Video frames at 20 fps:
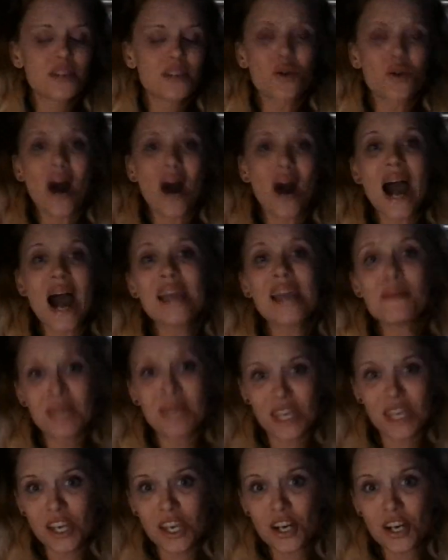So I am
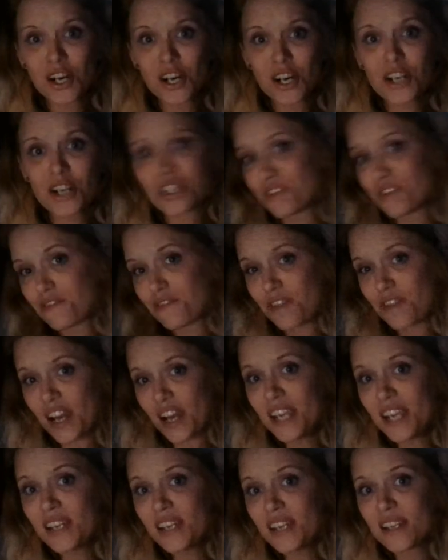here to
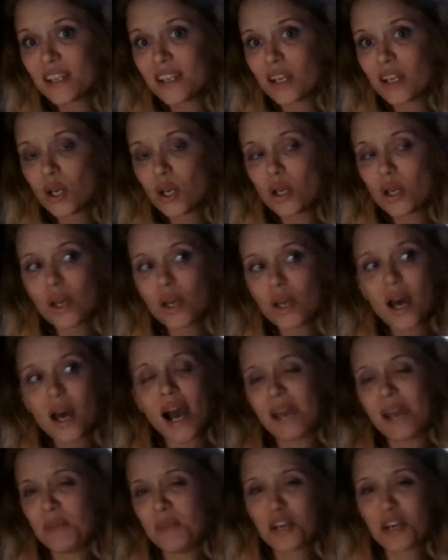fight.
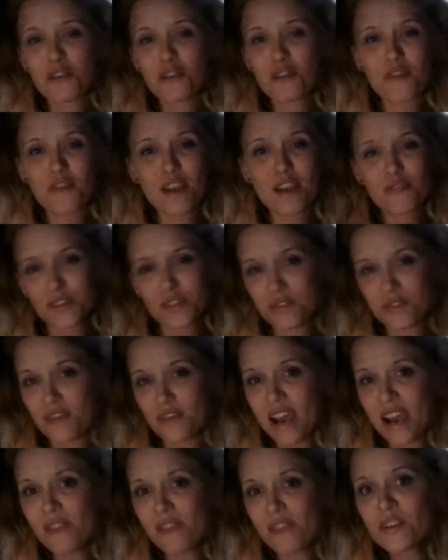I am here to fight for
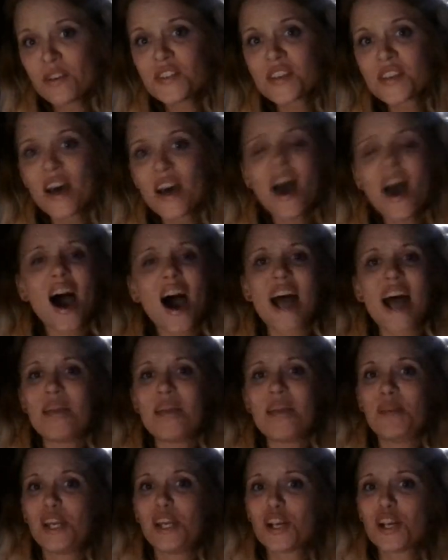survivors. I
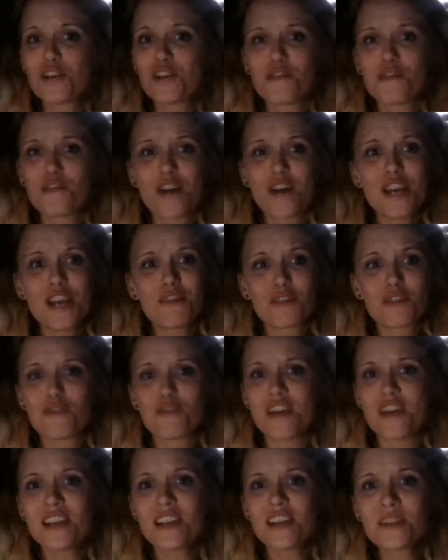am here to fight for
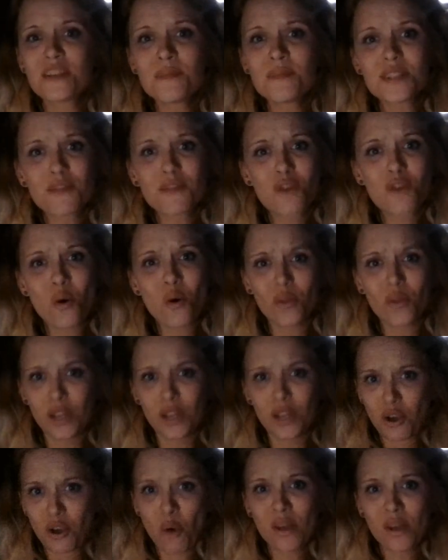victims of
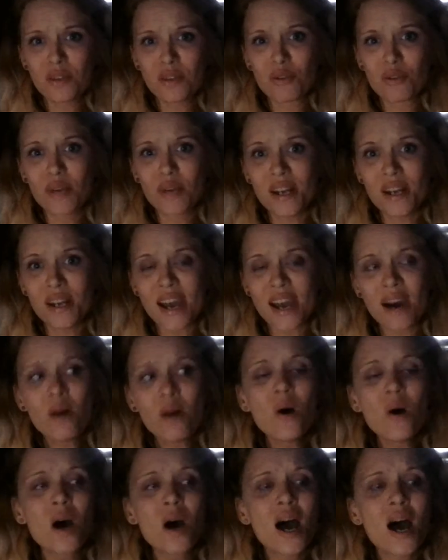going through it
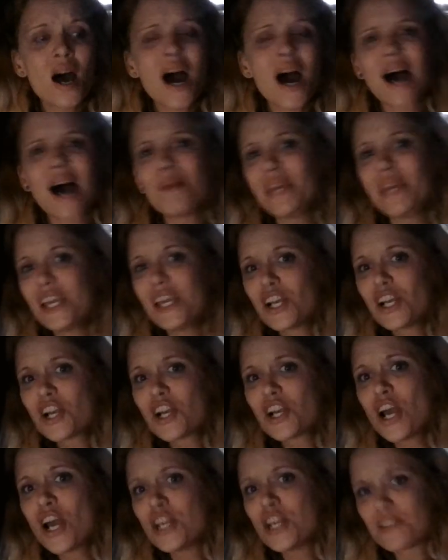now. I'm
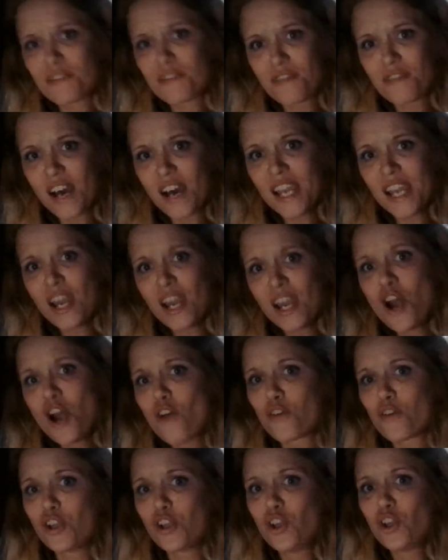here to fight
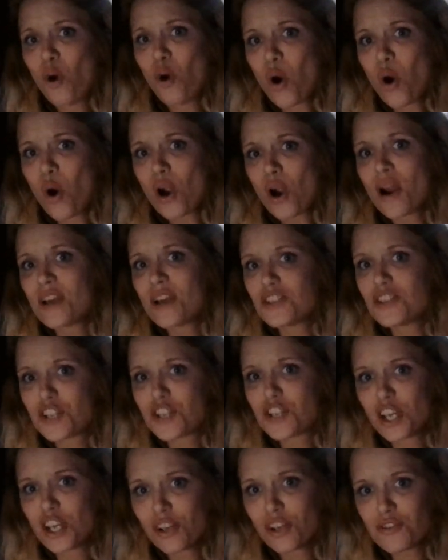for your
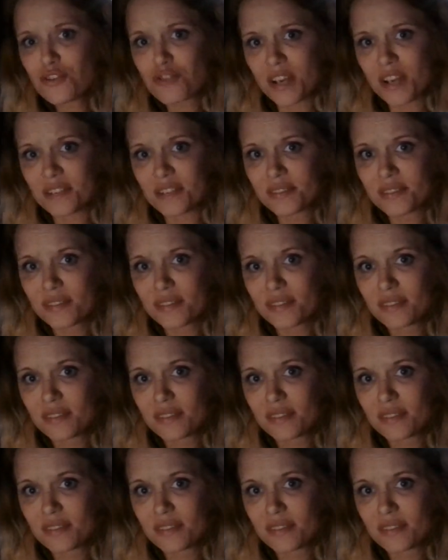children.